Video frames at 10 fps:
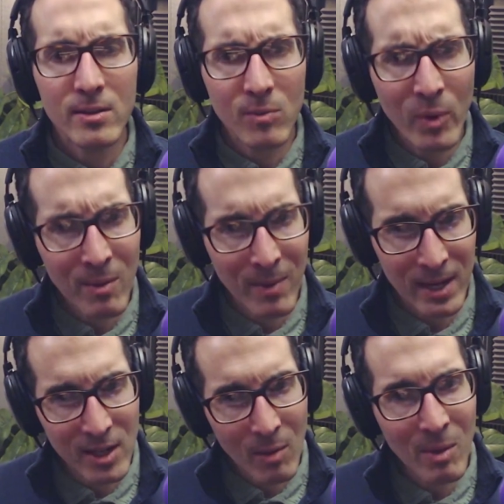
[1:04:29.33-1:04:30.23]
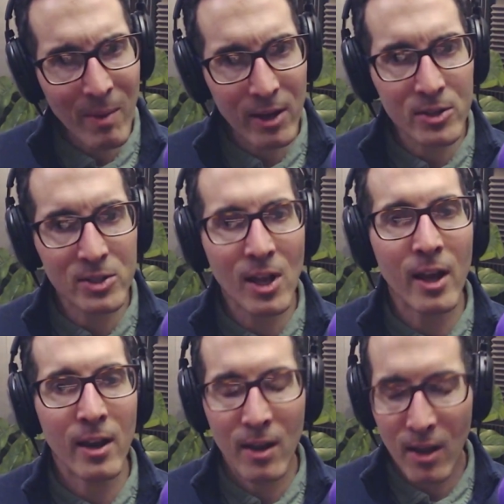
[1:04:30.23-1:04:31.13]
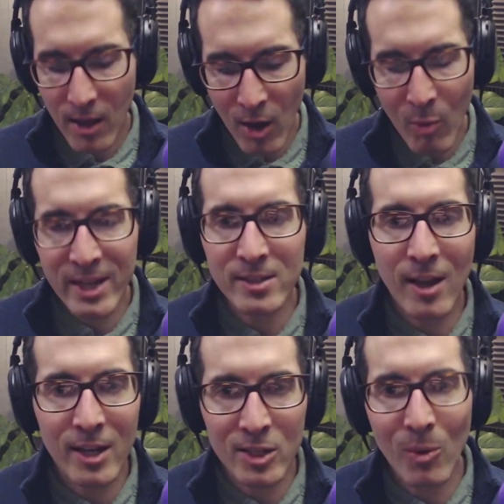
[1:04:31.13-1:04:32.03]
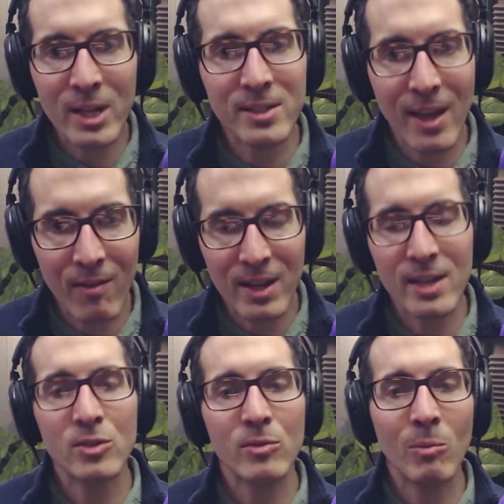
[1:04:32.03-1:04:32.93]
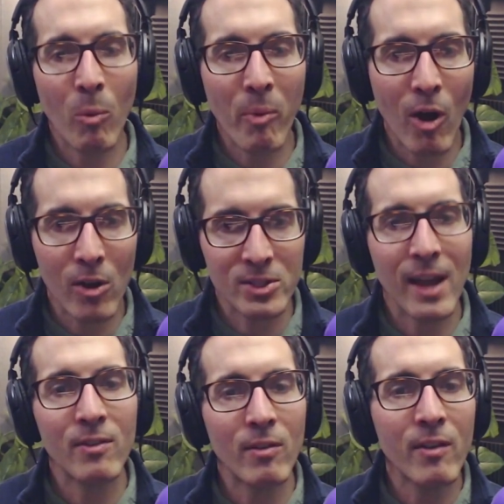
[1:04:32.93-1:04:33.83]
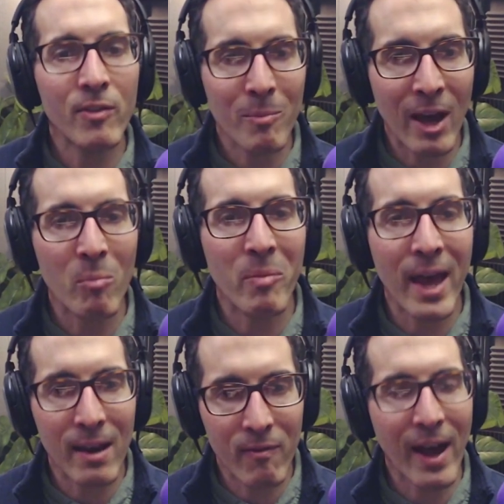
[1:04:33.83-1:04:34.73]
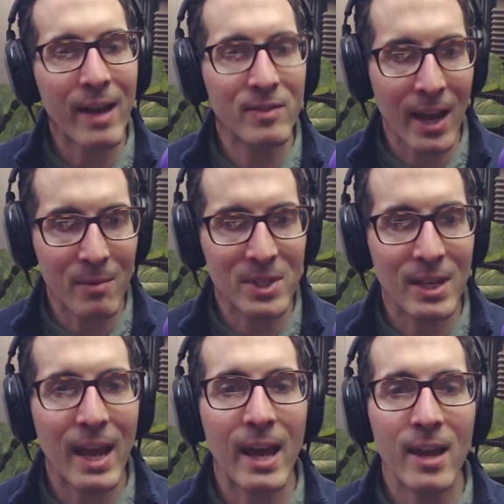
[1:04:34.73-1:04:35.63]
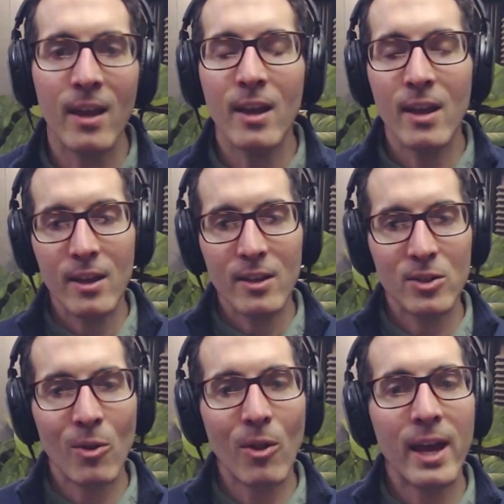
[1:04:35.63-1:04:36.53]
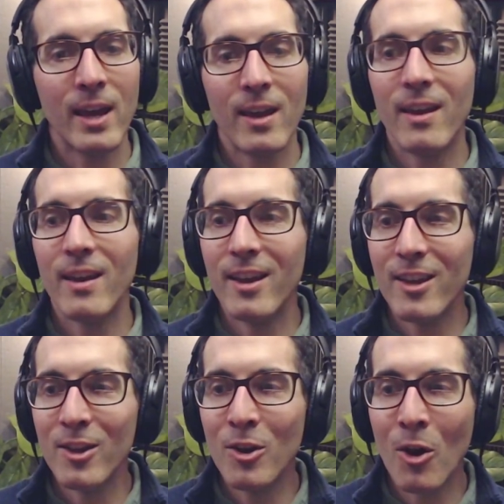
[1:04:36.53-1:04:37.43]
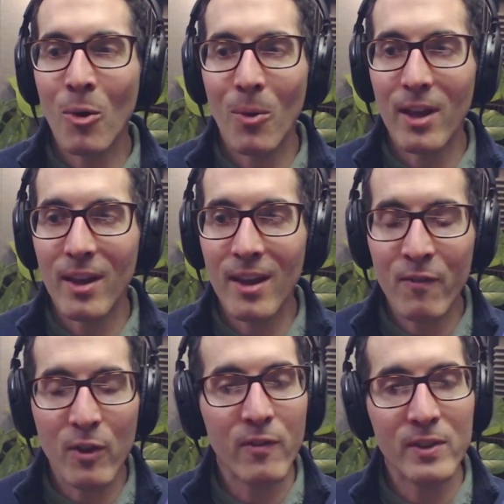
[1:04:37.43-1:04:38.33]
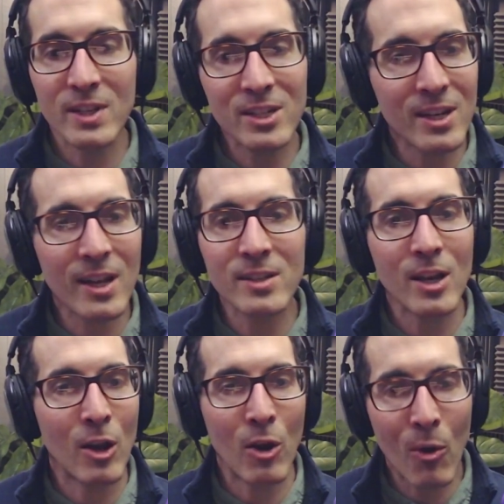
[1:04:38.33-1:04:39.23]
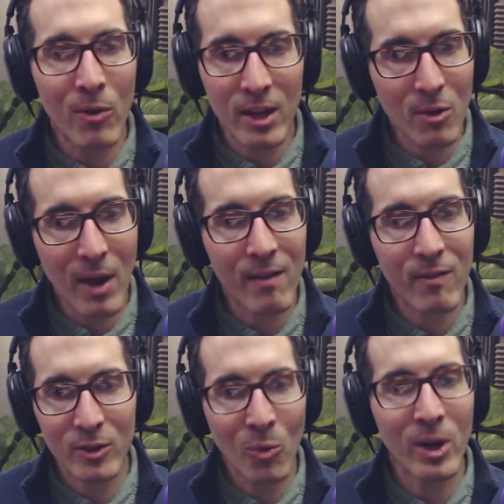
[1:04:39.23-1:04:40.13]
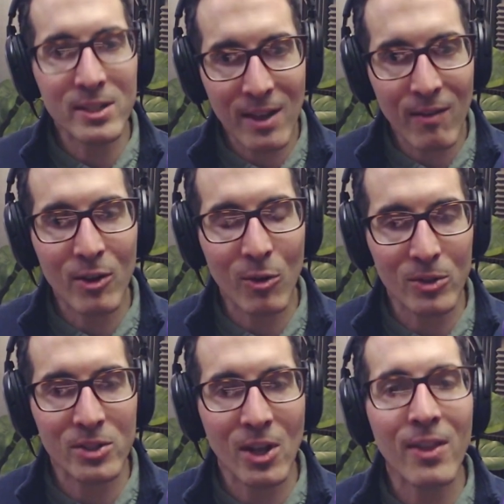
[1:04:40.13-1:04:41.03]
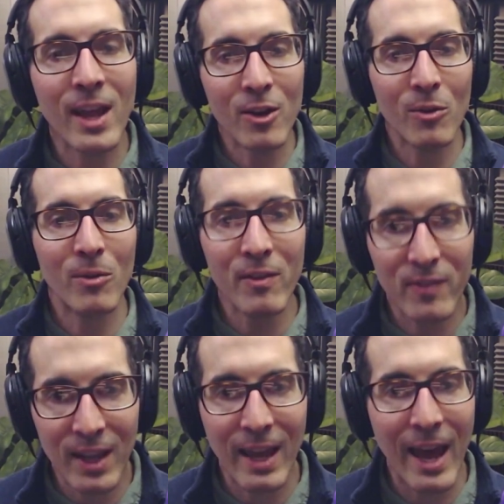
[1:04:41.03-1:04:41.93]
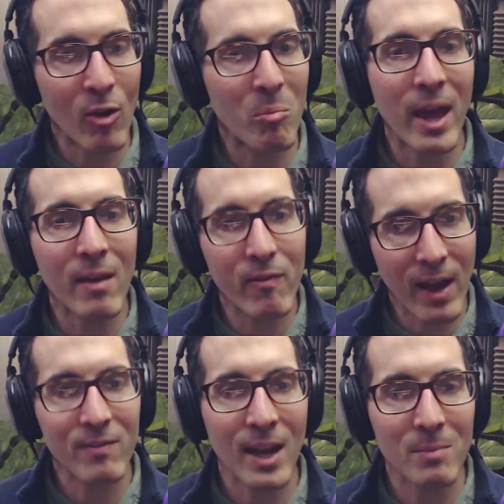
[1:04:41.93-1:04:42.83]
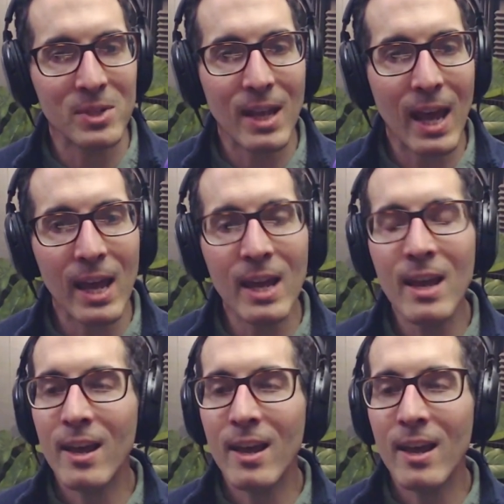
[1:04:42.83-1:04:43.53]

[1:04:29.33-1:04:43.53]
wait a minute, tell me about your son. Oh, my son, he's 27. He has cerebral palsy. I have to lift him out of bed 5 times a day. So, like, if your physician doesn't know that you have a 27-year-old son that you're lifting out of bed 5 times a day,